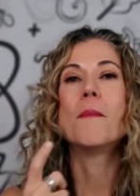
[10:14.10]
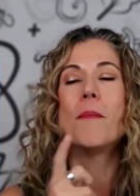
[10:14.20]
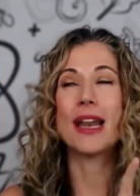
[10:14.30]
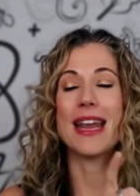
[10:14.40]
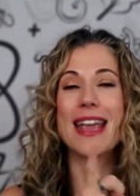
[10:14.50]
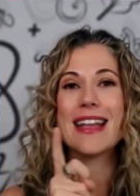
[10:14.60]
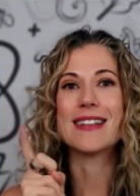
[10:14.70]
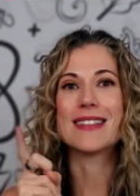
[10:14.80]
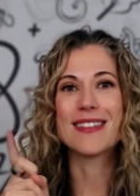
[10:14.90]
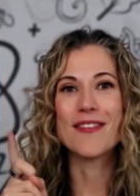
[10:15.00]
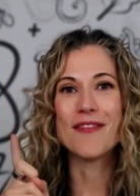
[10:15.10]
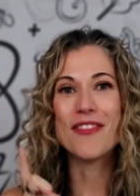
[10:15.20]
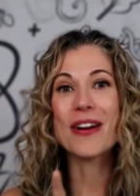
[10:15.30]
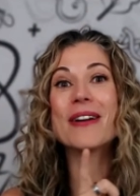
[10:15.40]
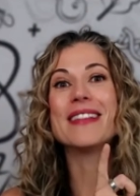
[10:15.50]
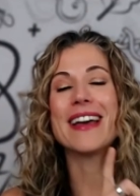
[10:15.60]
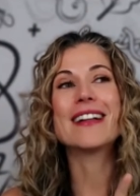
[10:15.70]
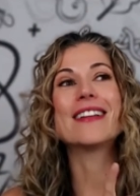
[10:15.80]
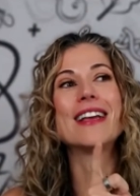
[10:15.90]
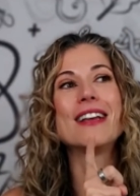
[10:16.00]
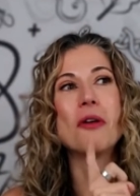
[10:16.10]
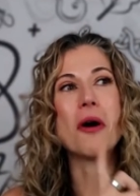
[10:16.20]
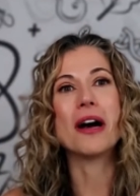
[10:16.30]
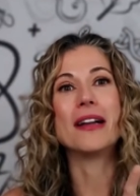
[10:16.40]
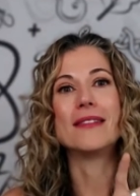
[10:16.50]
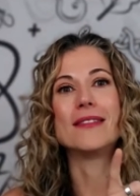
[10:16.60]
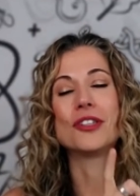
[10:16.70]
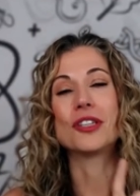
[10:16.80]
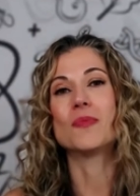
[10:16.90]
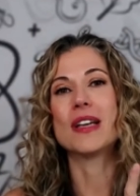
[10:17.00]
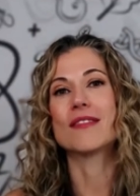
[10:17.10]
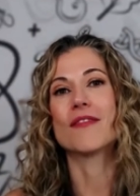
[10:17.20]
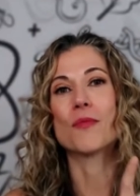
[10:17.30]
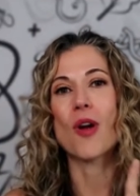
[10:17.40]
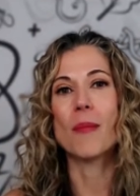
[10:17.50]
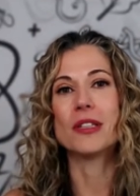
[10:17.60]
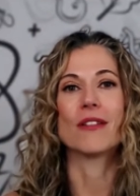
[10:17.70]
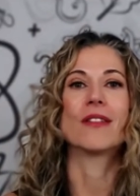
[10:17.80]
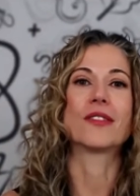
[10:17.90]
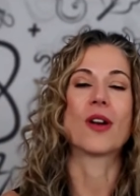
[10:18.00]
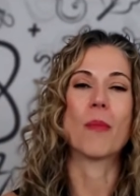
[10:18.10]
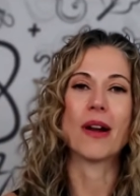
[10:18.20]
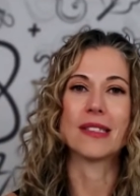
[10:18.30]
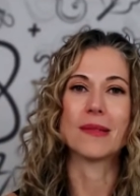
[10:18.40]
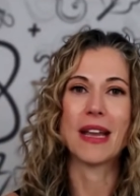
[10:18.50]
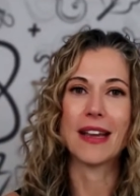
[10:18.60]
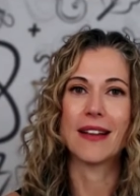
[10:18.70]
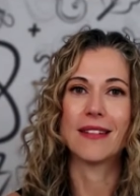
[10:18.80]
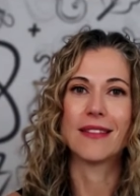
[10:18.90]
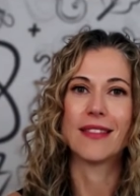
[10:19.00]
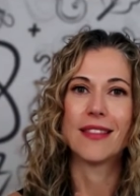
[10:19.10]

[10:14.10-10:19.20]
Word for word: but it's very likely not just because of the raw materials in our bodies making